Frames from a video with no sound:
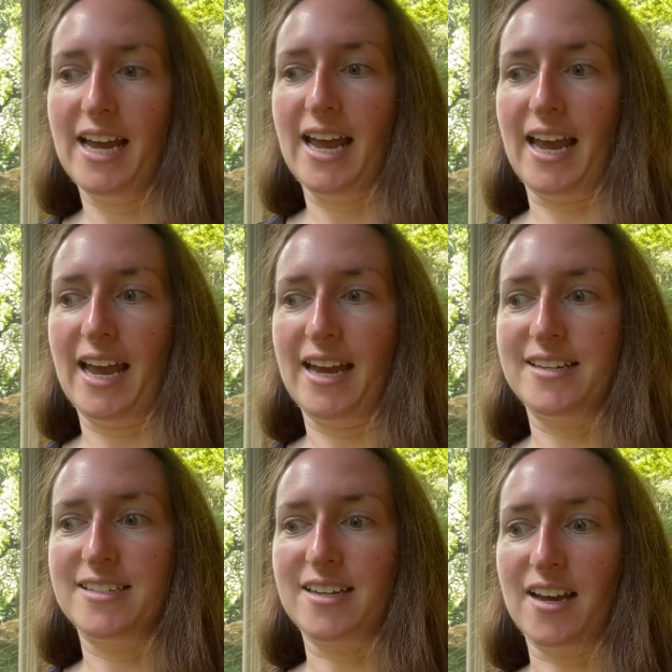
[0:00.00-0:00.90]

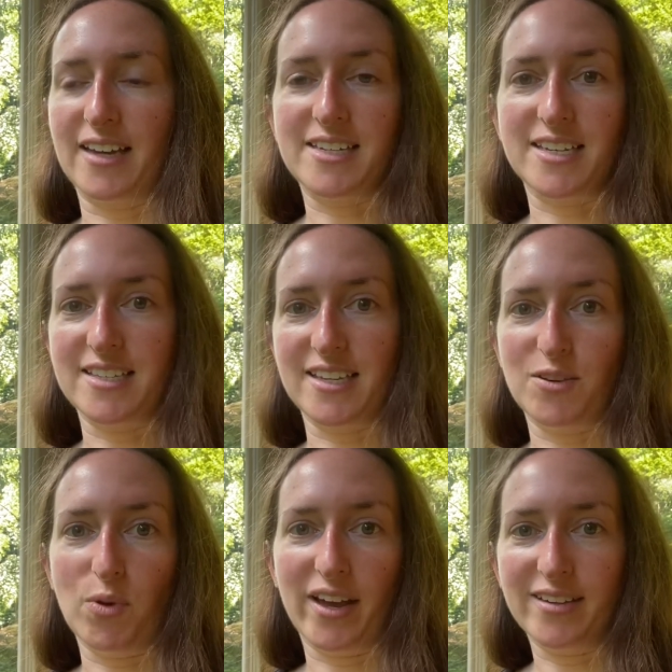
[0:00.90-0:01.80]
and get to see
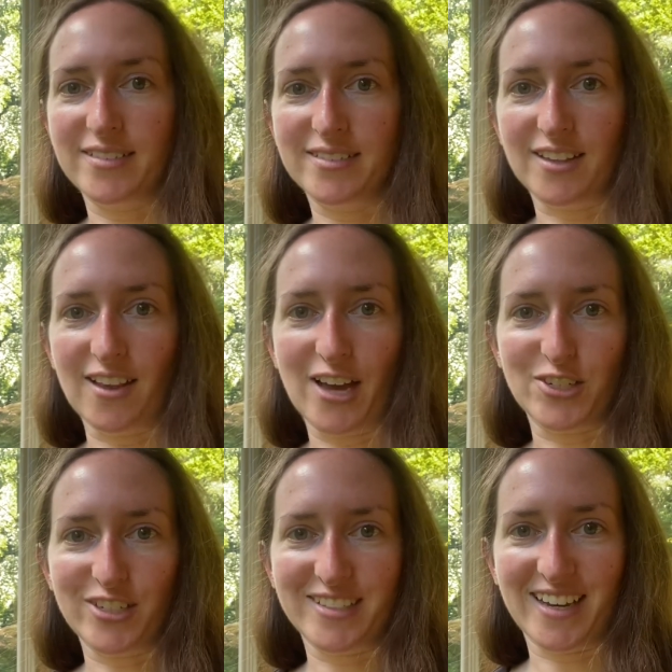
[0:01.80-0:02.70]
what the lodge
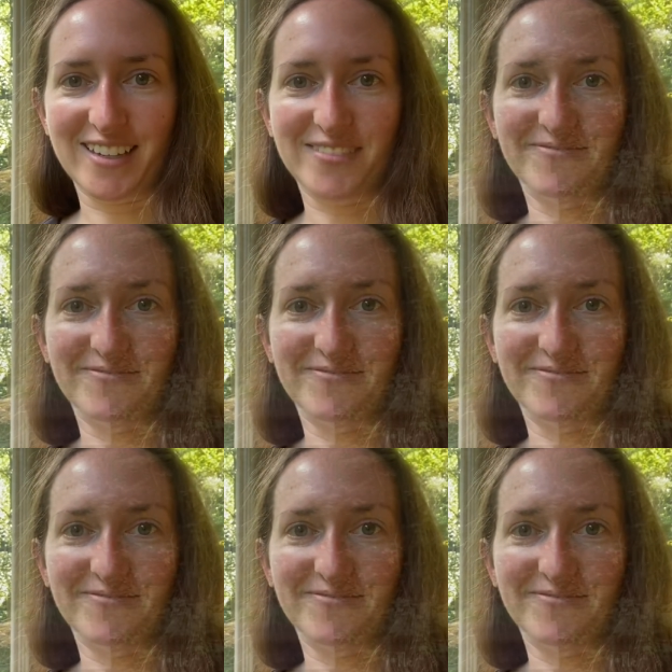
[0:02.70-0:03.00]
looks like.